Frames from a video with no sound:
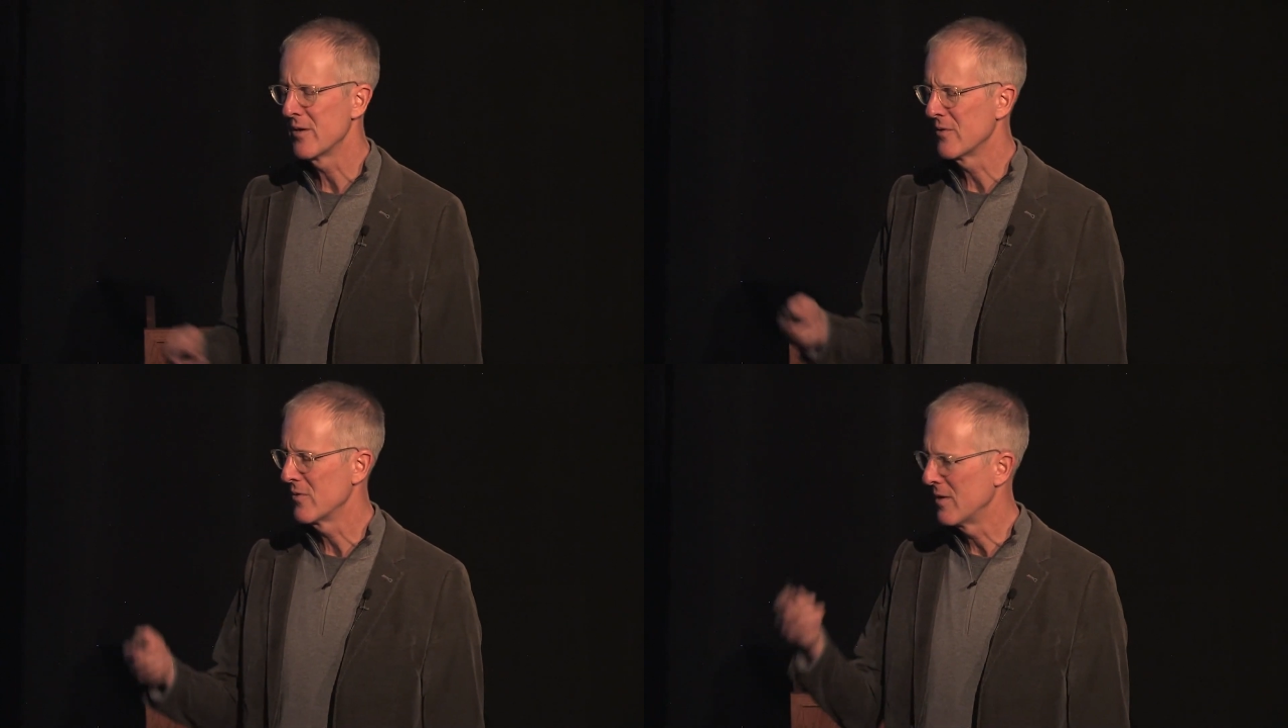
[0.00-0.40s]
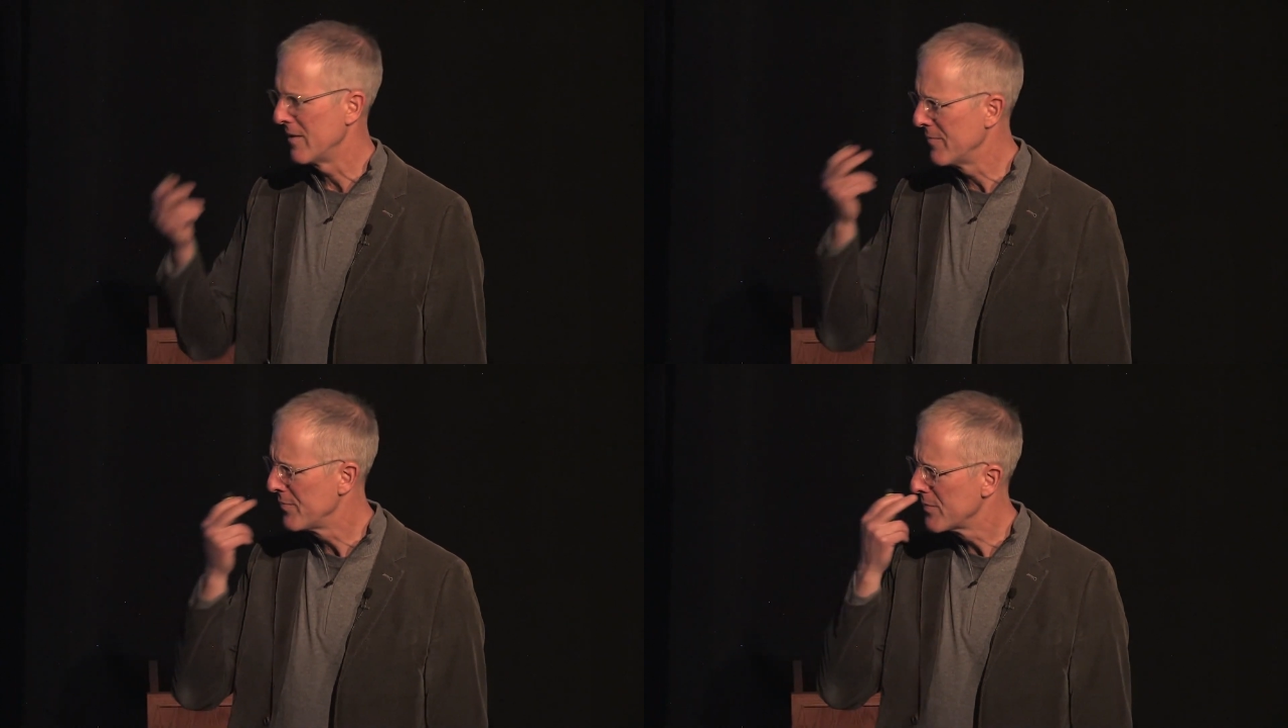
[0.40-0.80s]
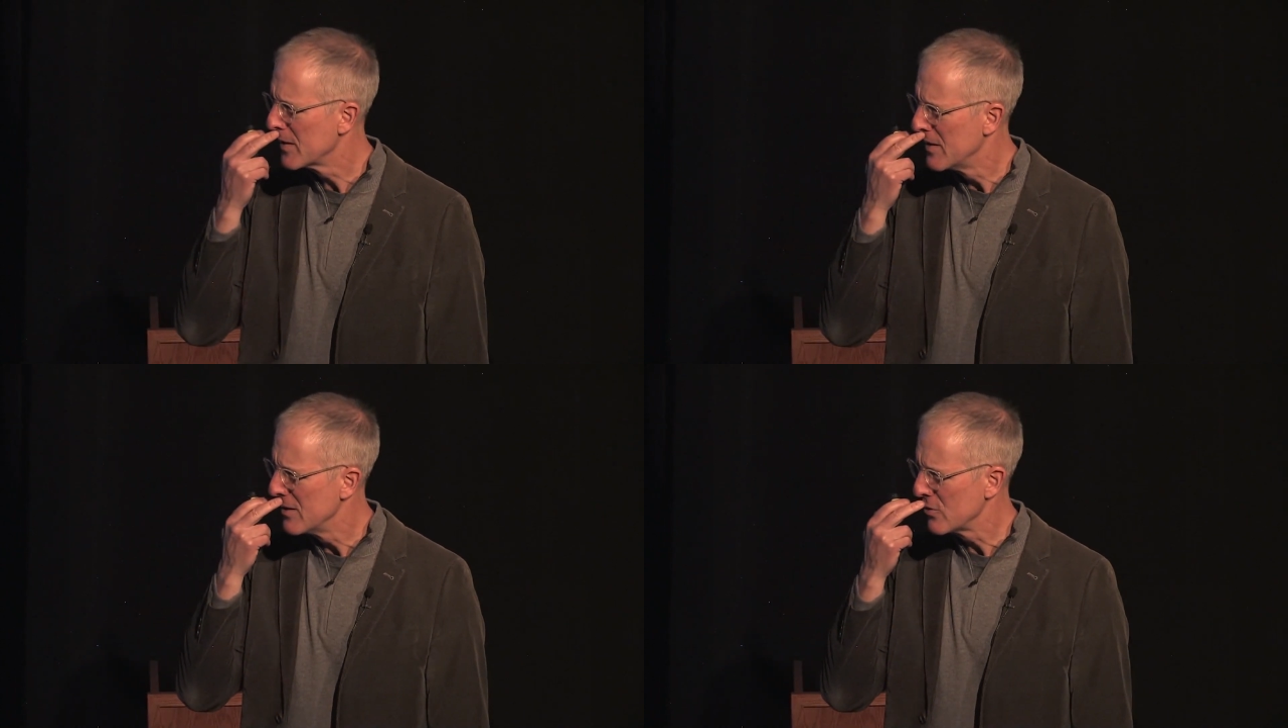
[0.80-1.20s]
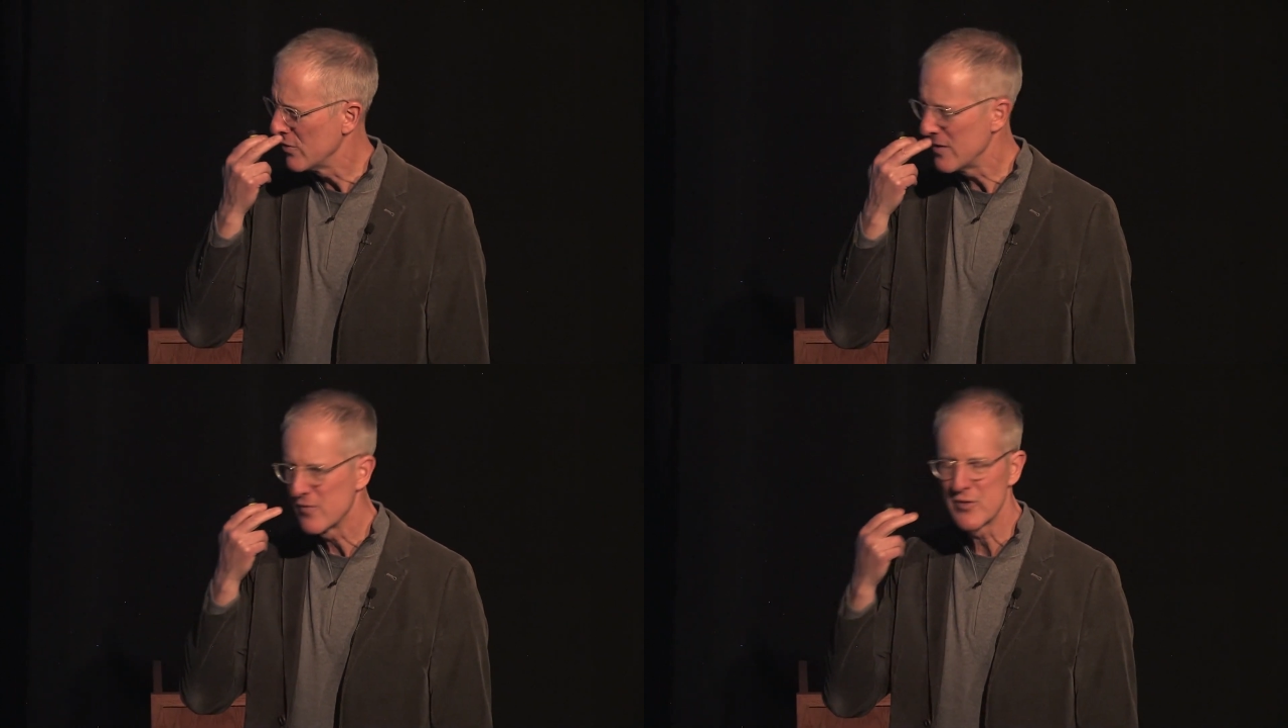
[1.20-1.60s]
know
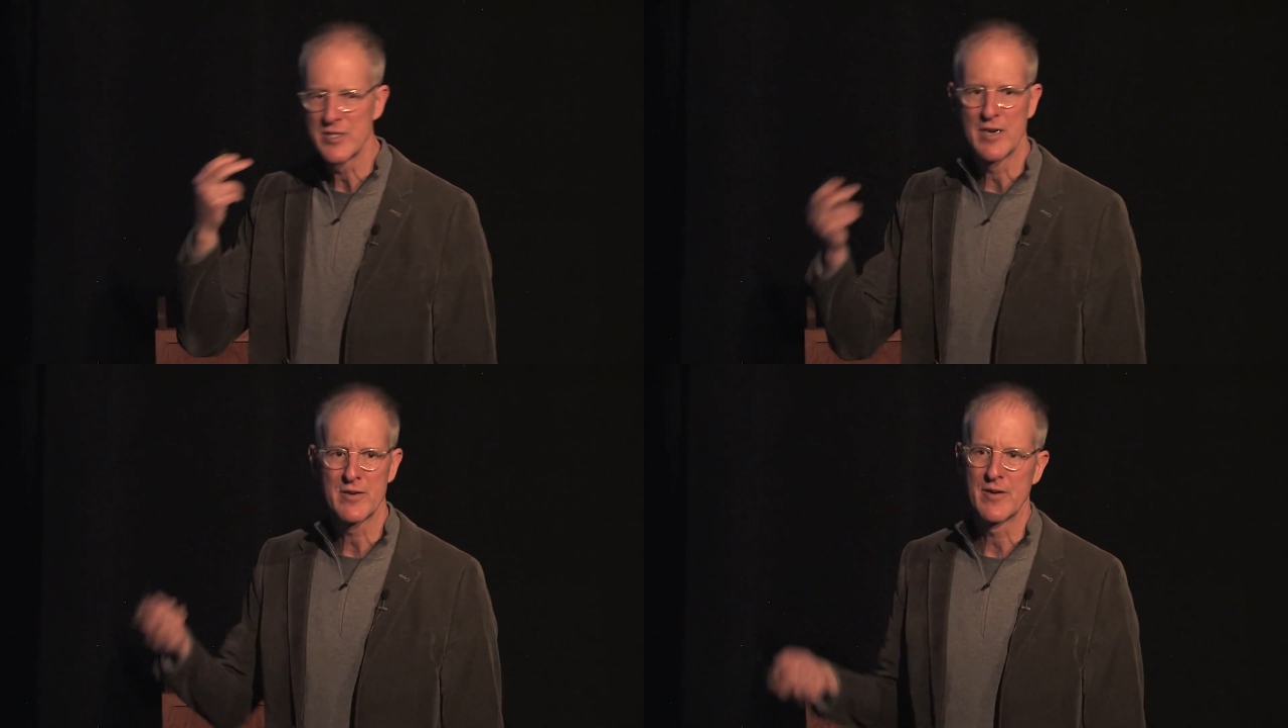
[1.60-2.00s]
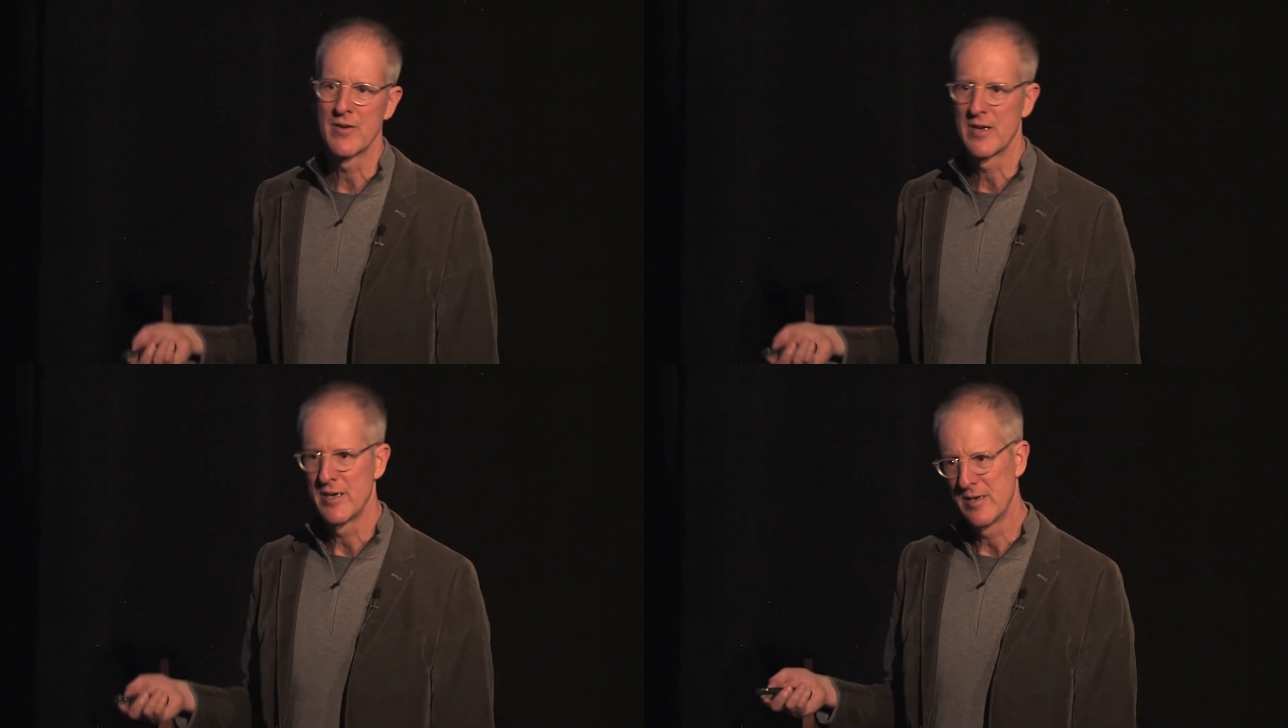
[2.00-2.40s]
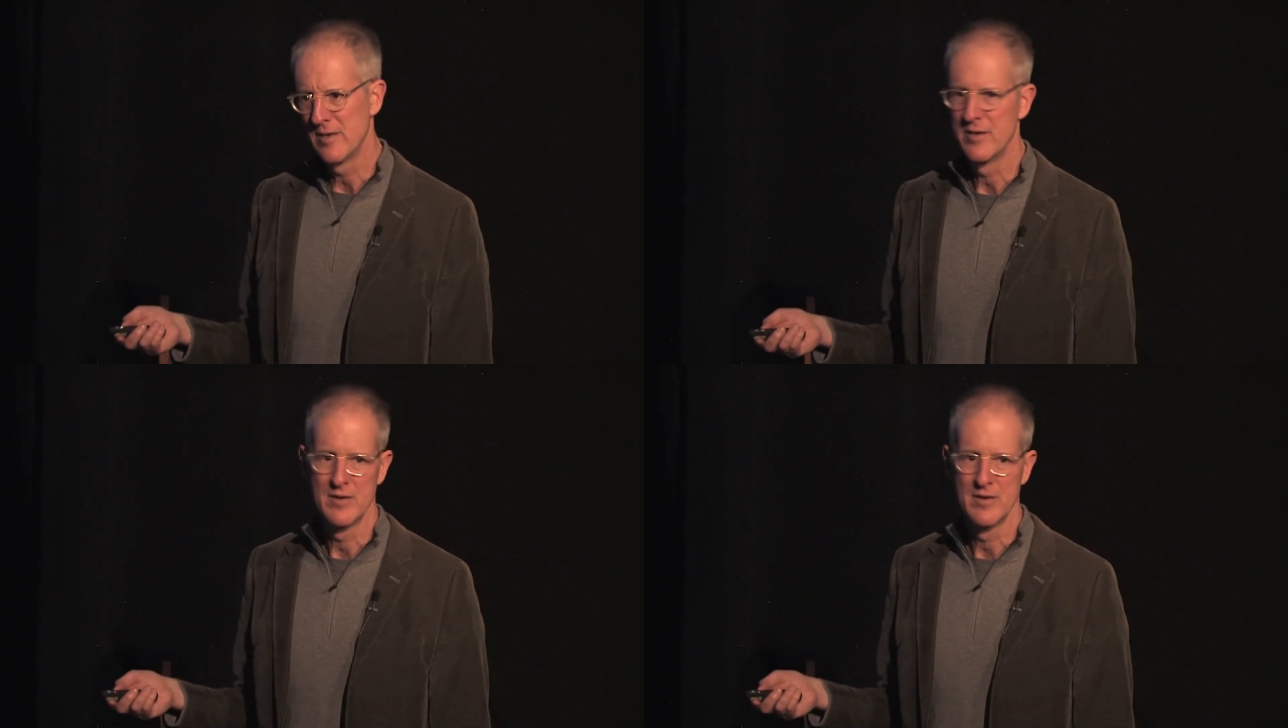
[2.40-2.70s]
Greenville, South Carolina?